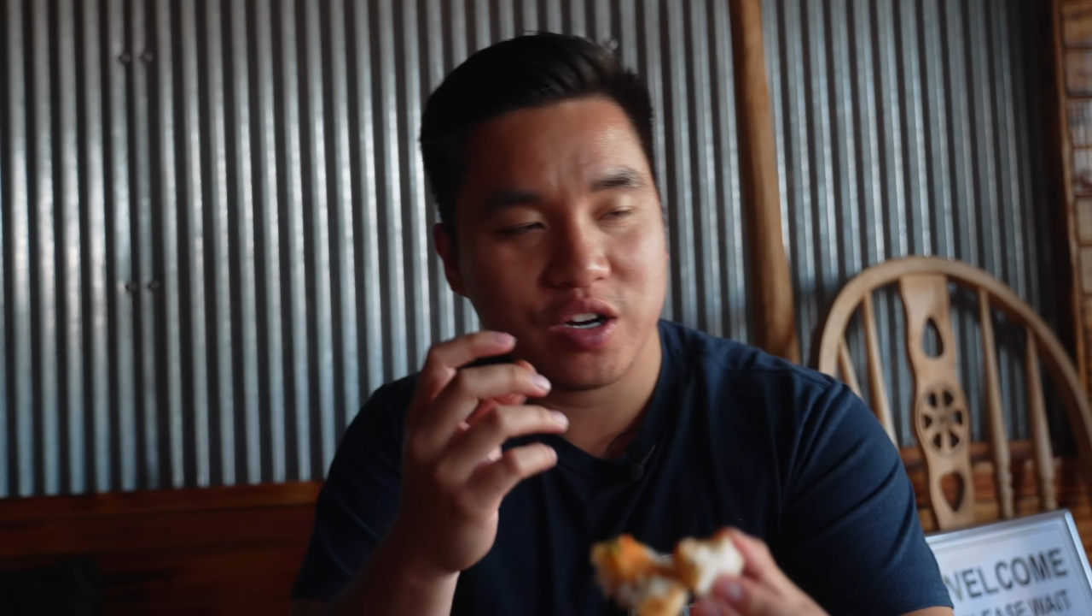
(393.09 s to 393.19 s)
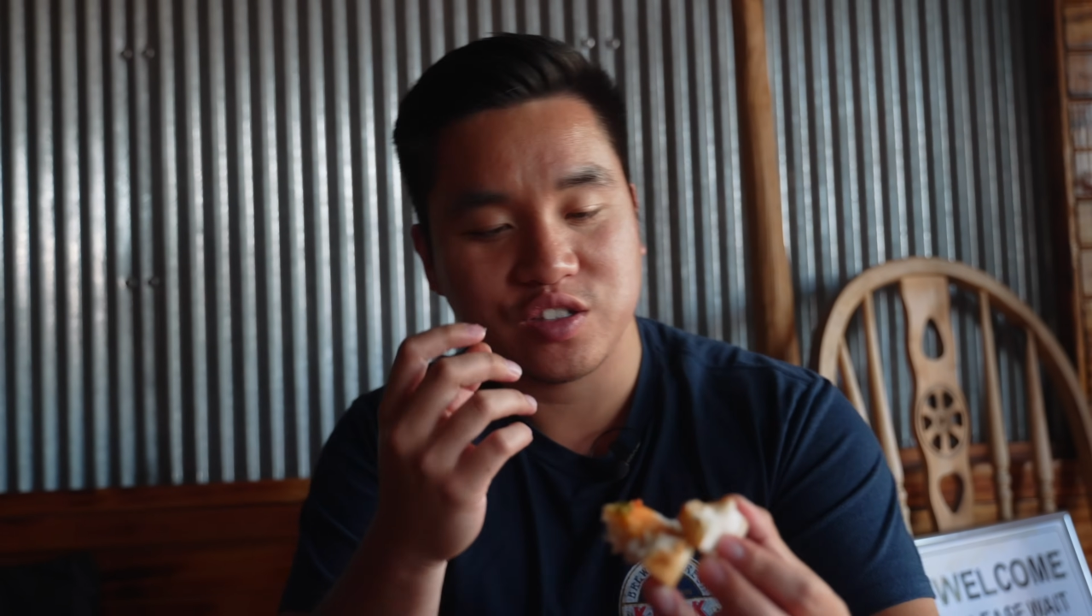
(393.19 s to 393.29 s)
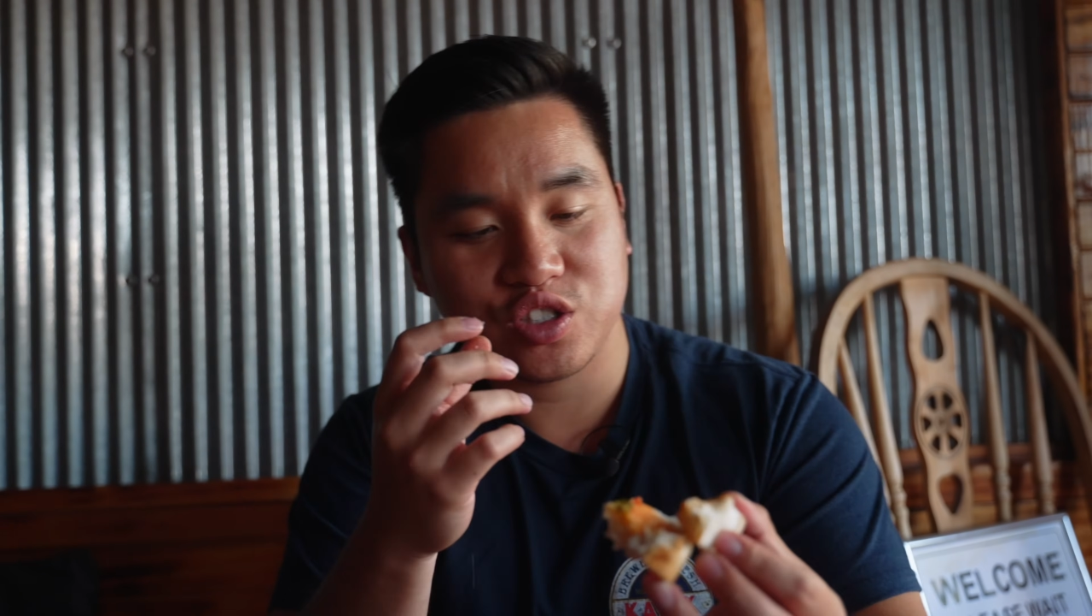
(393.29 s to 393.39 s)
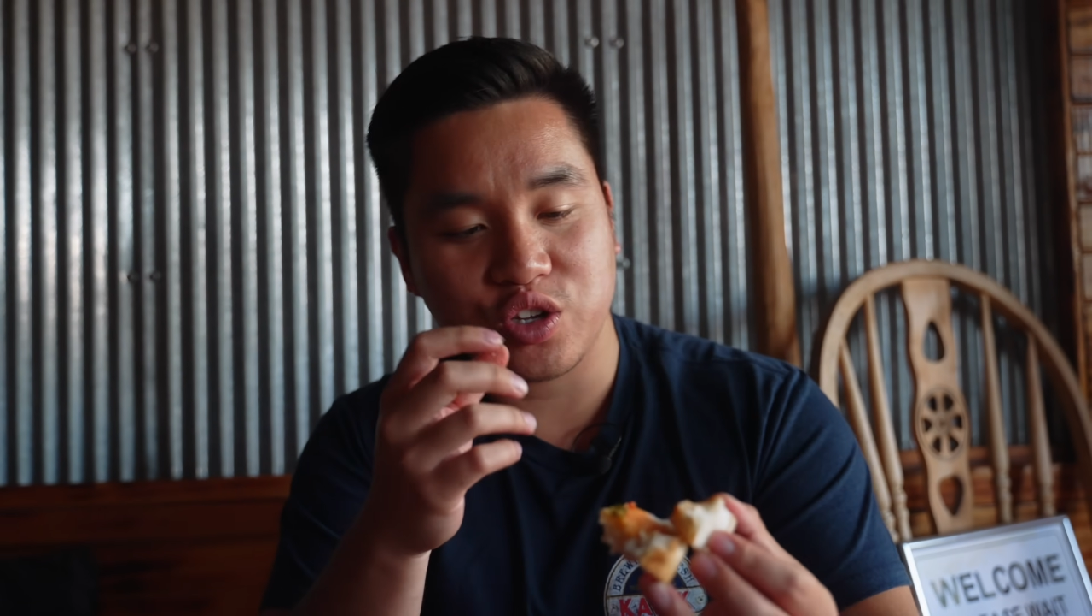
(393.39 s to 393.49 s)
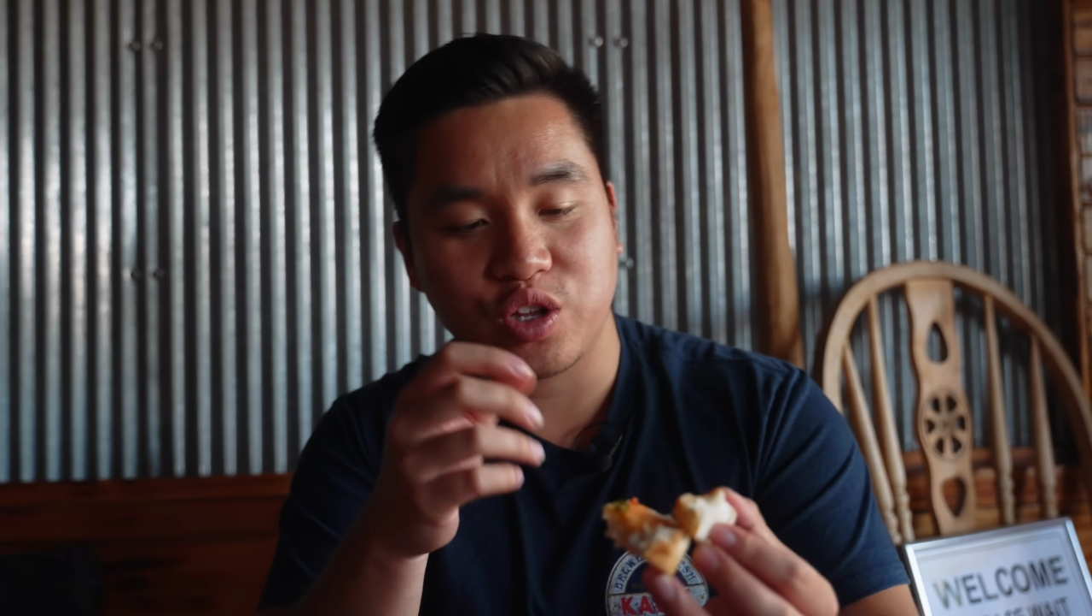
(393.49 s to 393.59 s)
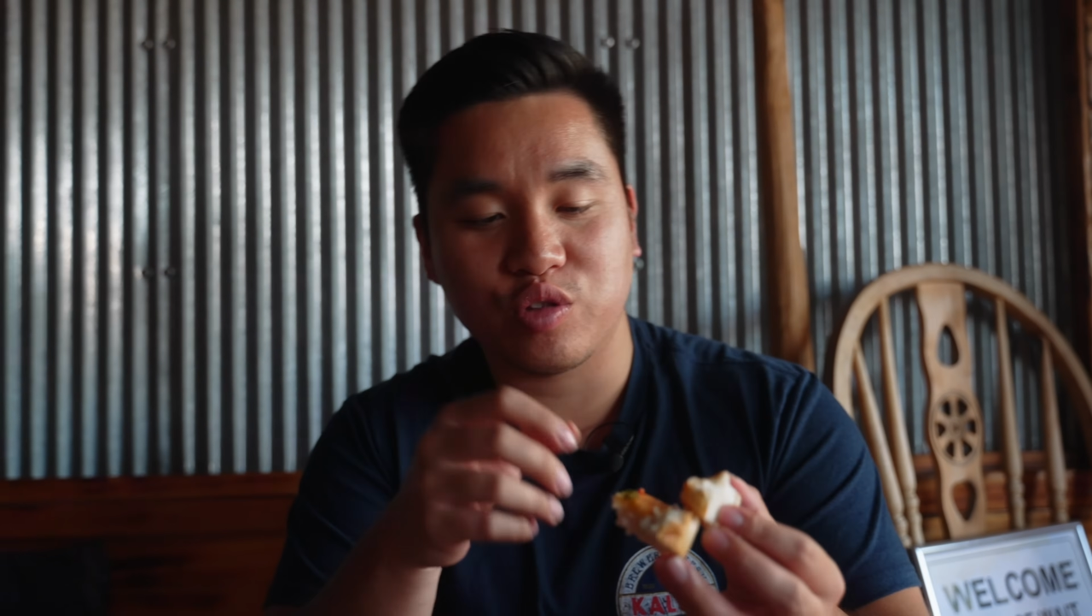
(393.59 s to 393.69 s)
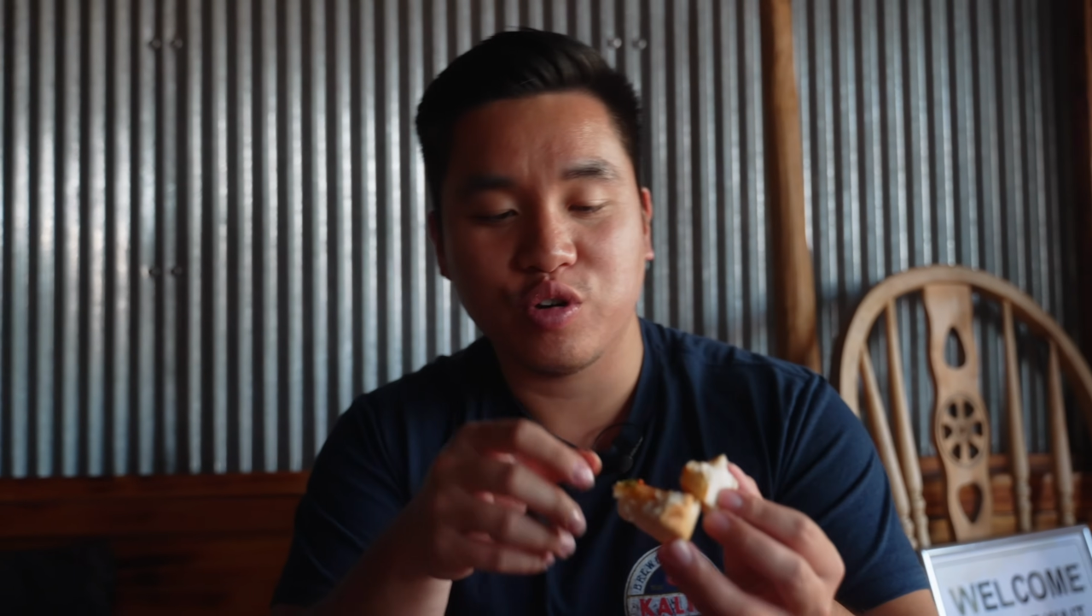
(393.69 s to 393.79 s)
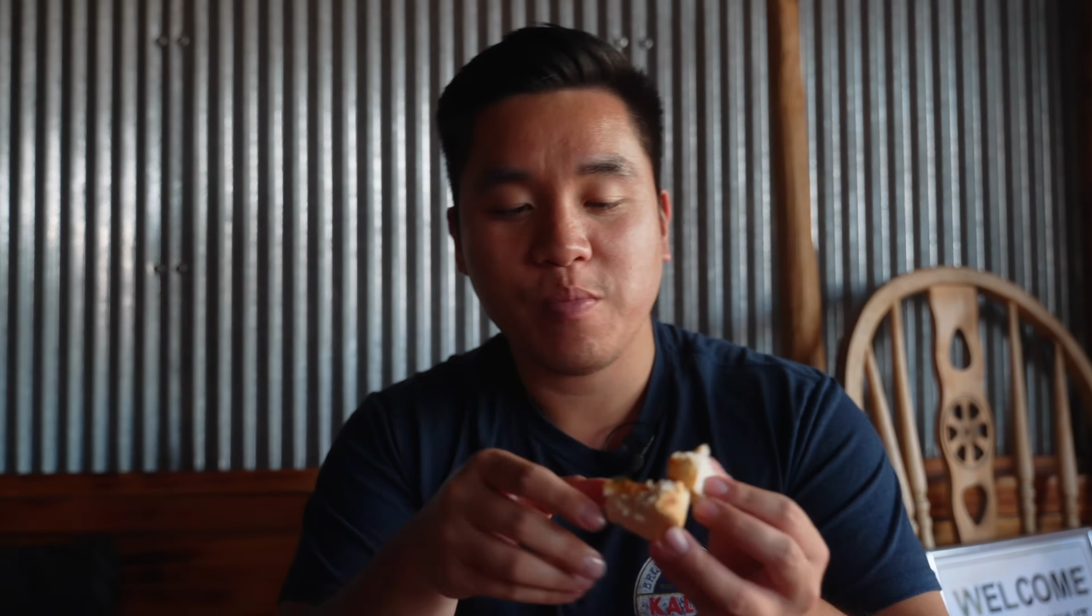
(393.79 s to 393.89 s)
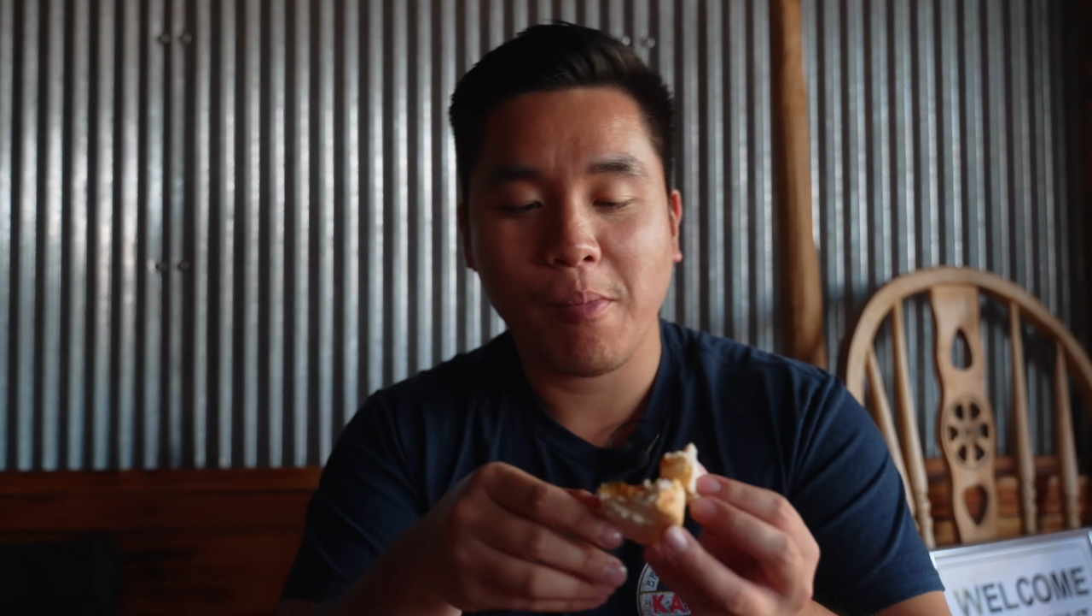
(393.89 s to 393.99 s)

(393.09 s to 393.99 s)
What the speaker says: and soaking through?